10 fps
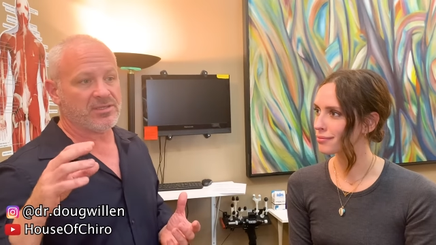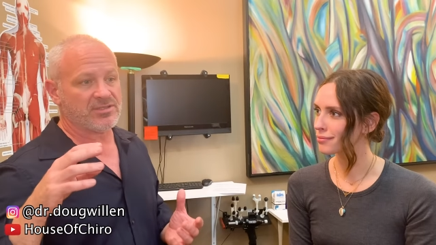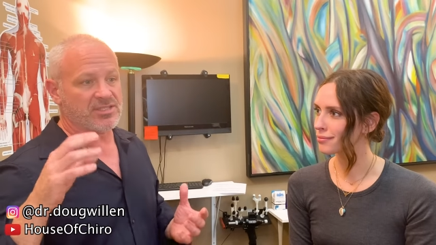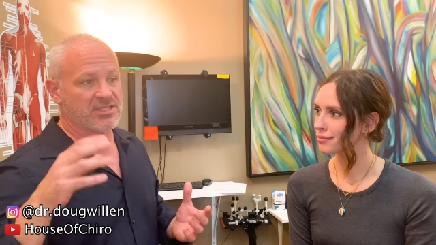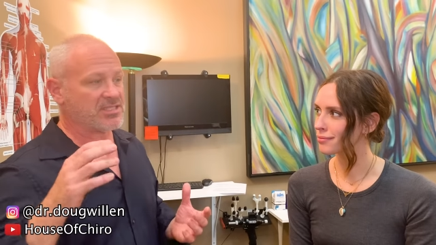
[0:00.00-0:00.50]

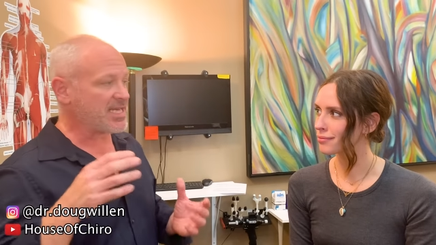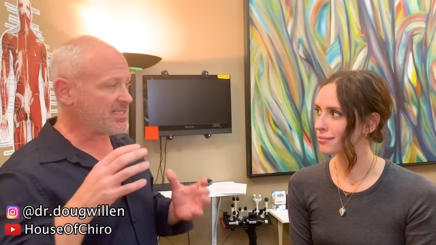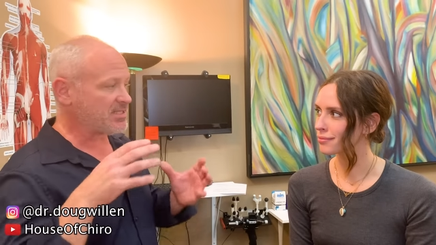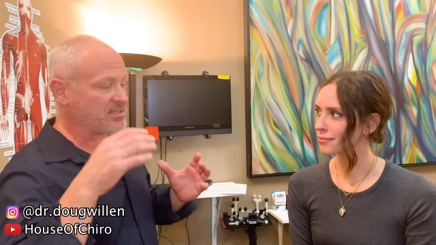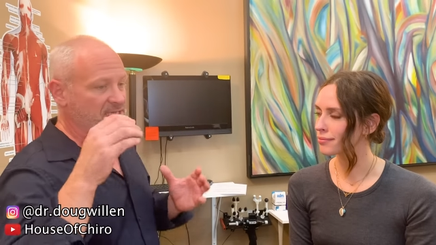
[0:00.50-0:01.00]
Speaker 1: there's
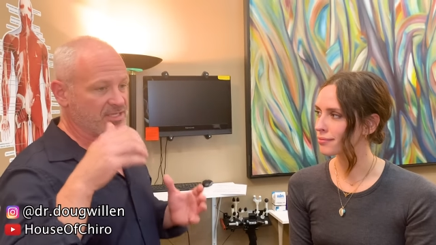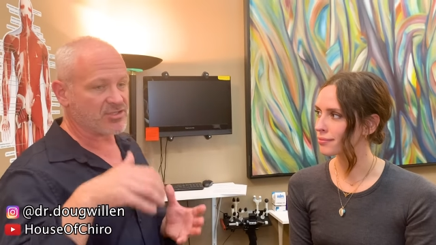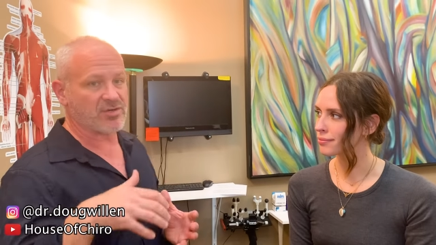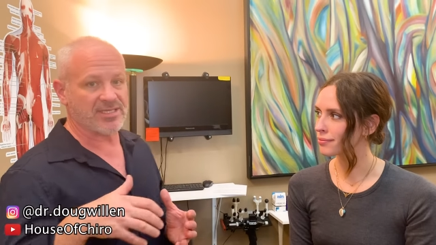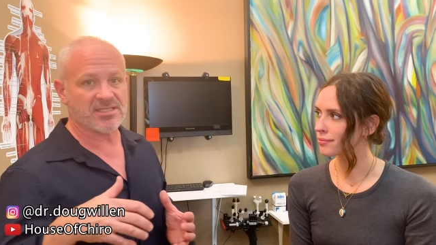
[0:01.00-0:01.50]
success in that it
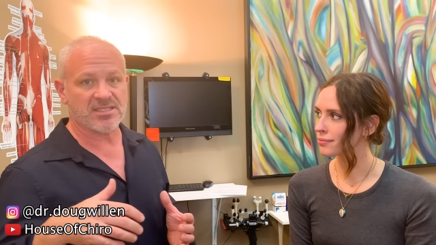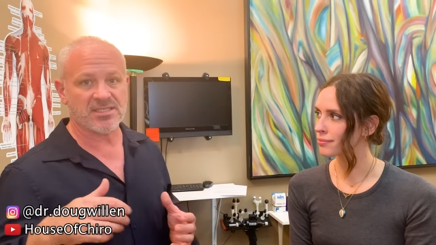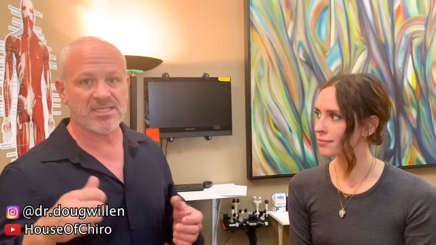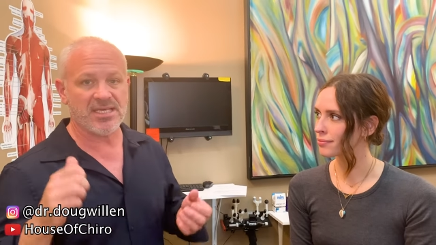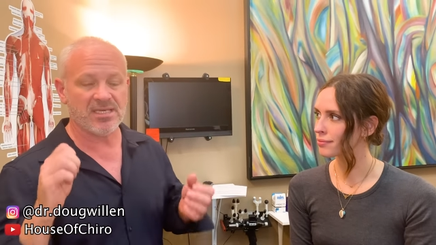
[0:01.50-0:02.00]
straightens
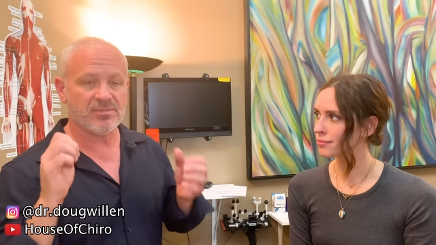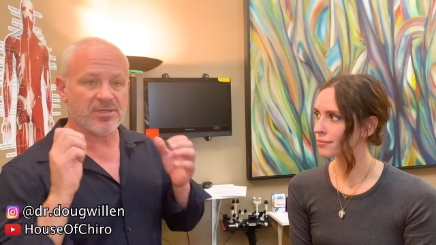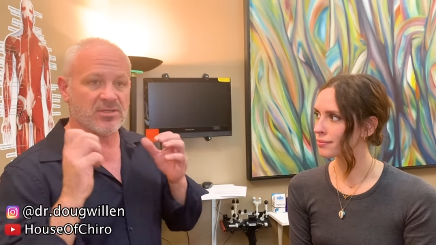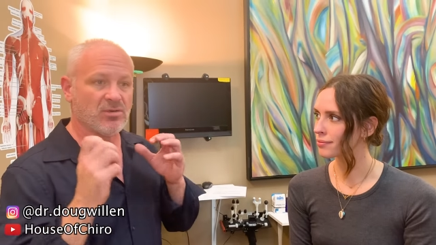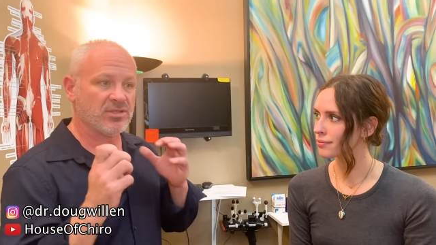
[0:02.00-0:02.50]
the teeth,
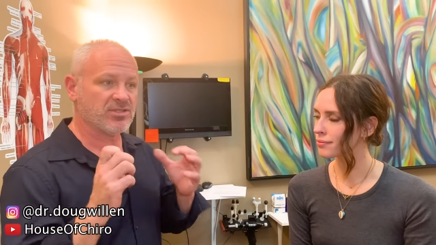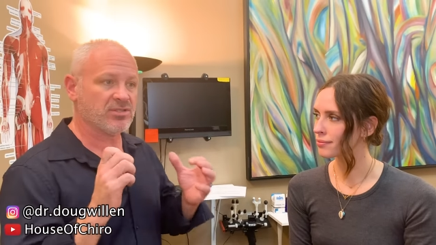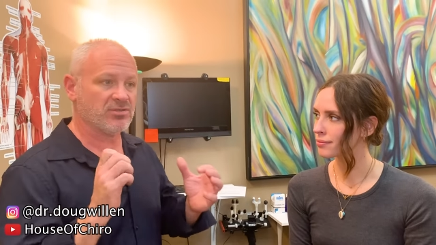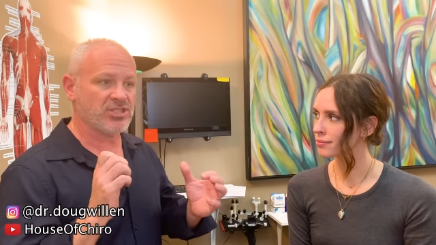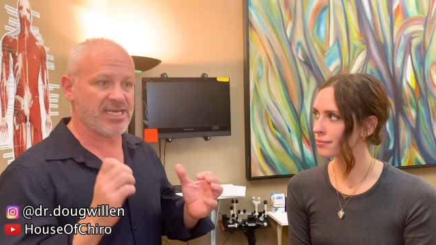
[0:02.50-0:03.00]
but it
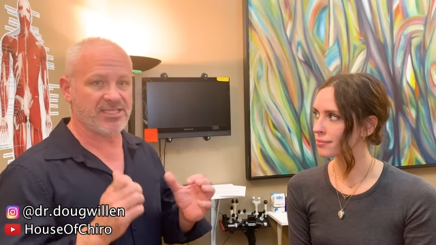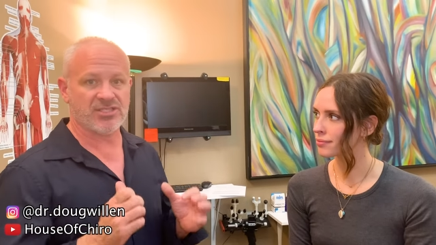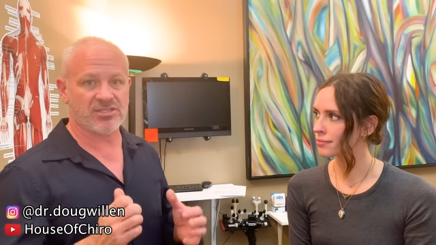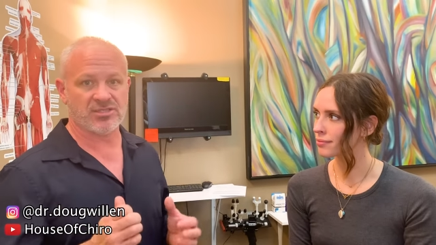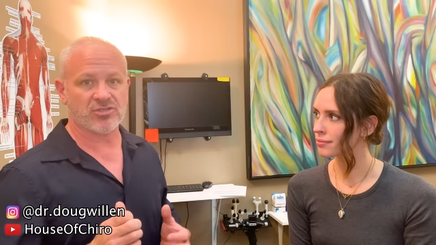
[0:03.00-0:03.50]
also
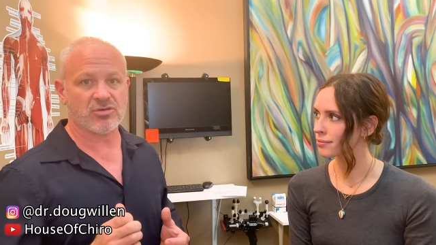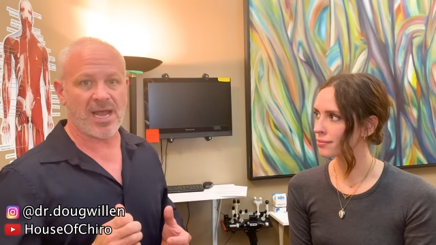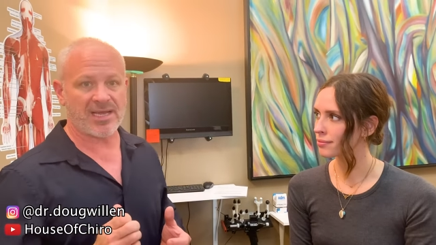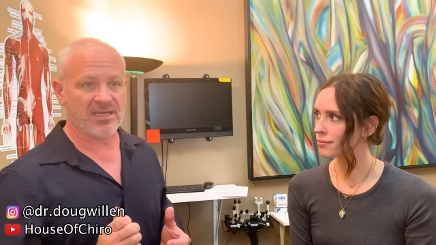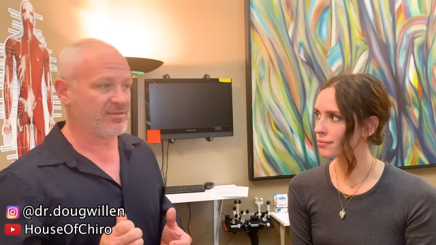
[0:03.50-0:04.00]
changes the
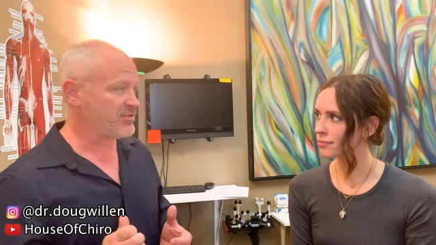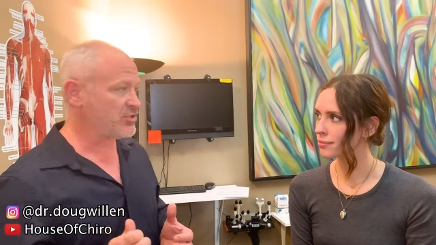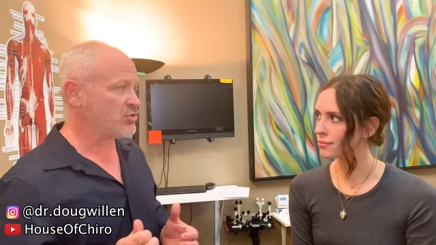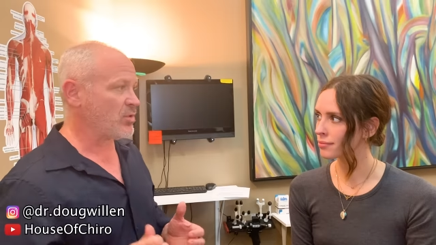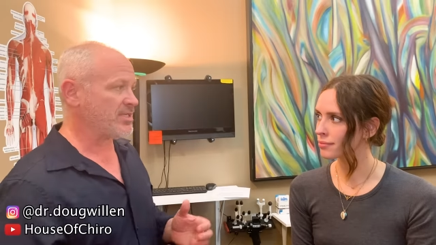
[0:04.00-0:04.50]
tracking of
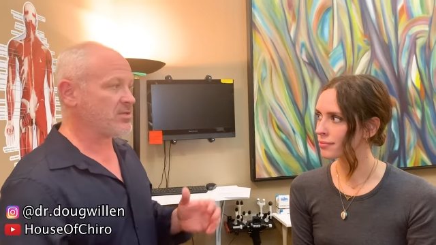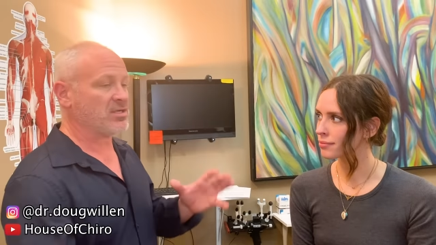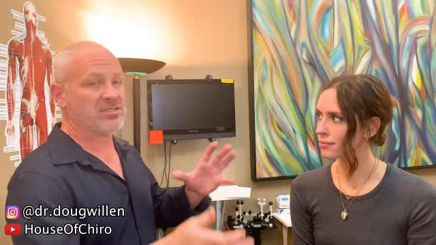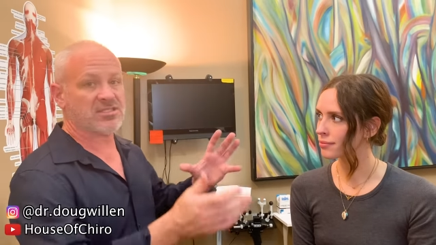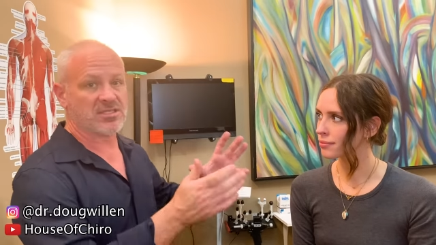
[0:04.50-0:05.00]
the joint
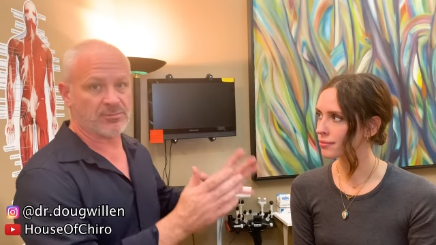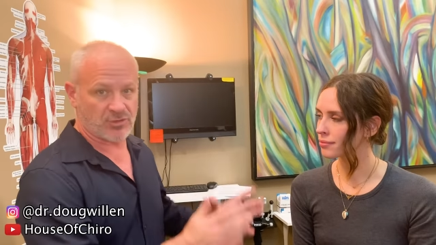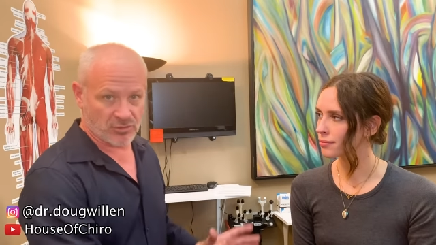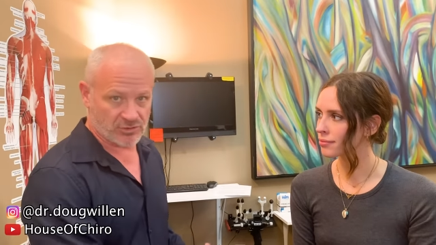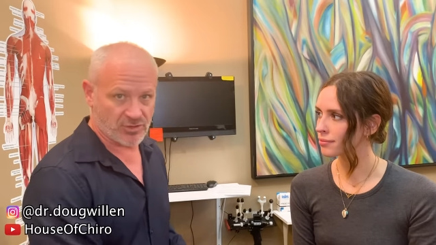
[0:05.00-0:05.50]
on
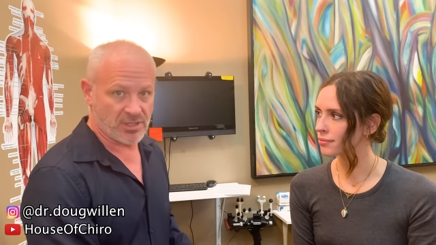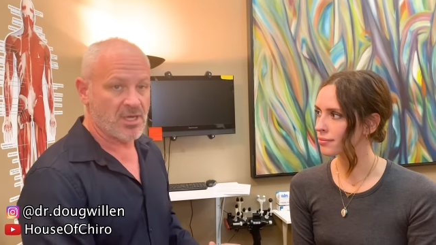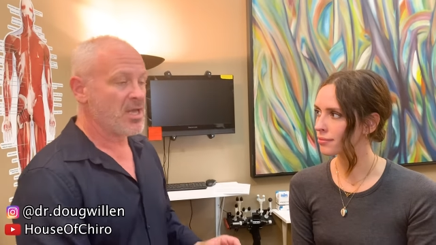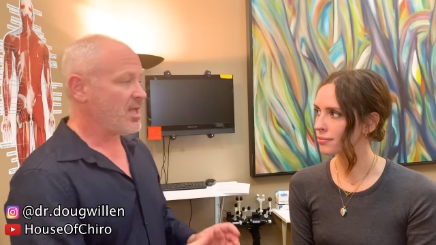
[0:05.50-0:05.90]
some children.